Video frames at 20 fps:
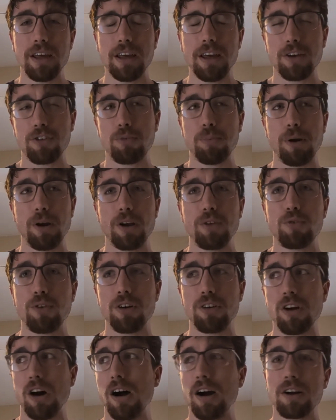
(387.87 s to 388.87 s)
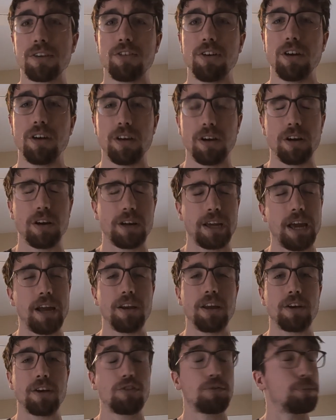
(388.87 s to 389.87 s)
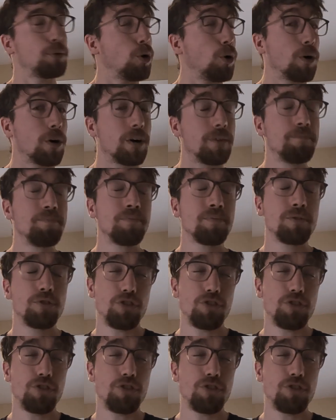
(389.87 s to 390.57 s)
experience for your dog to, again, explore,